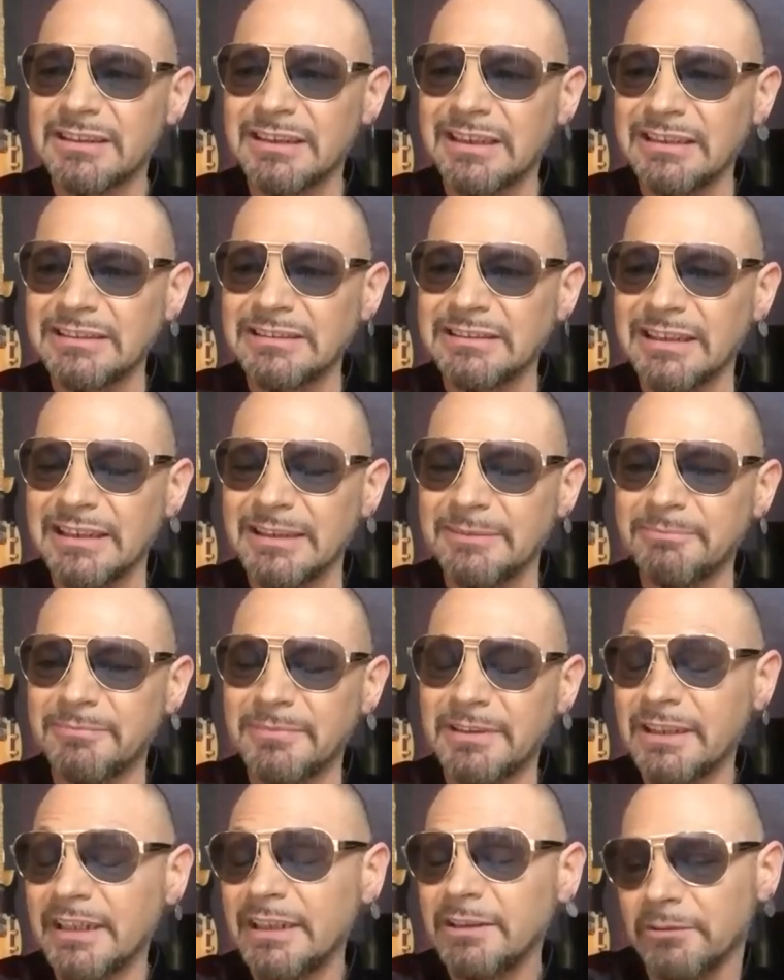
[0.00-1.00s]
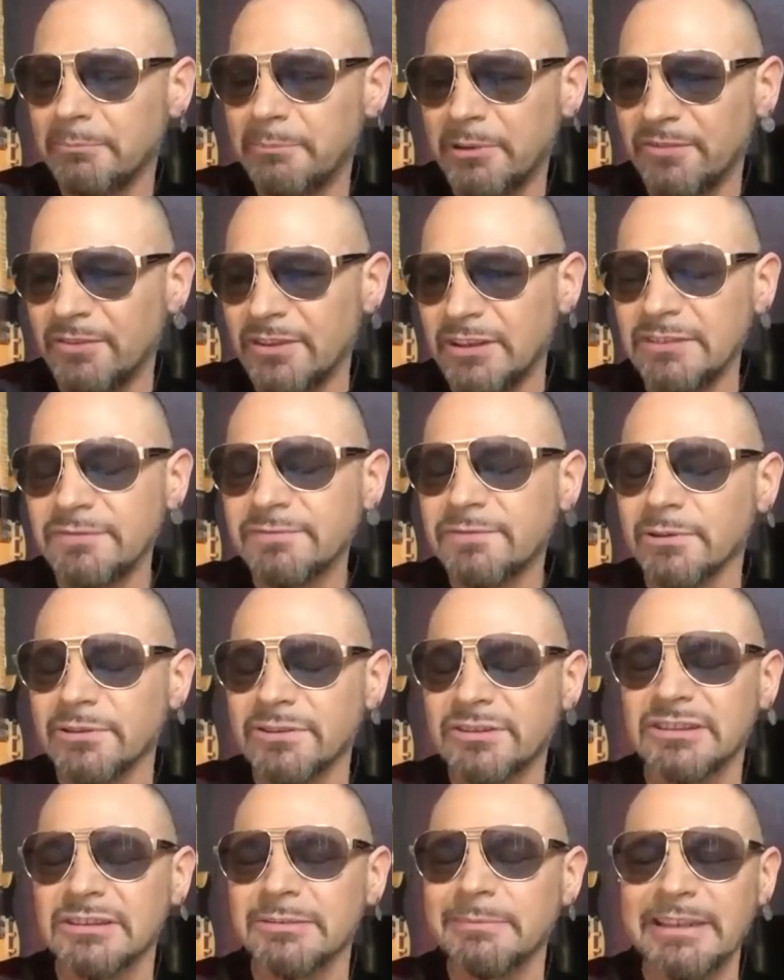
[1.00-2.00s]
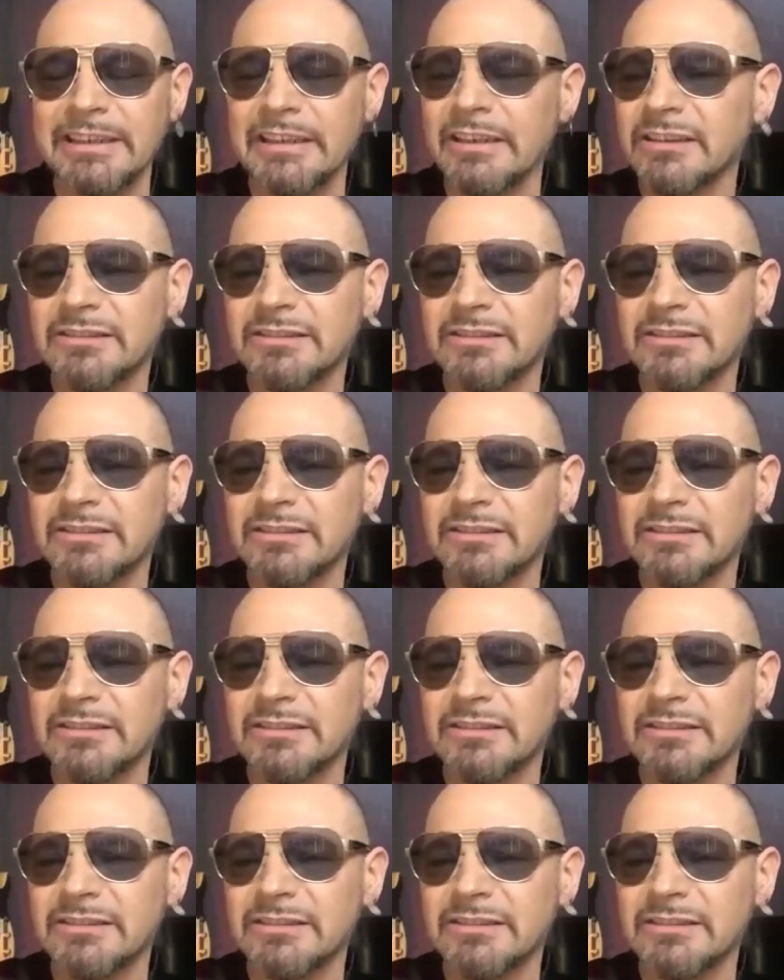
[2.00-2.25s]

And they were a bit of an influence to me.